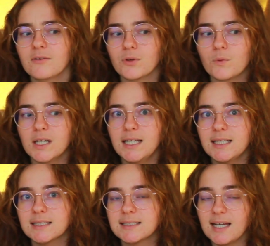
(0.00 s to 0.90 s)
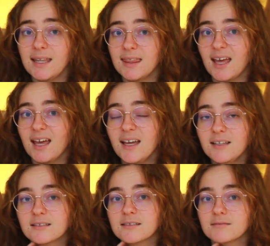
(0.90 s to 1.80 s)
If you want to stay
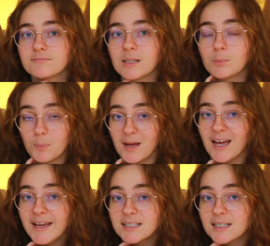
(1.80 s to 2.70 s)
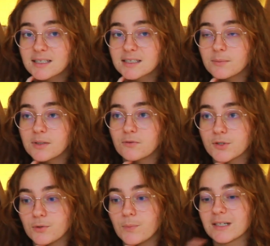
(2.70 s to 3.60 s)
there, be prepared that it's going to be a
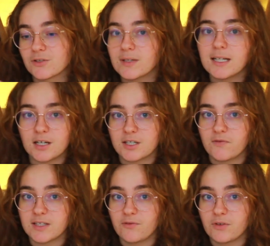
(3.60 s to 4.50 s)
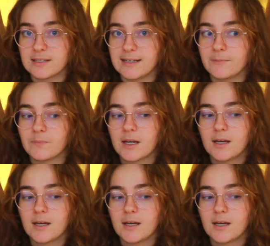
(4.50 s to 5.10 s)
resort, but it's really nice to visit for the day.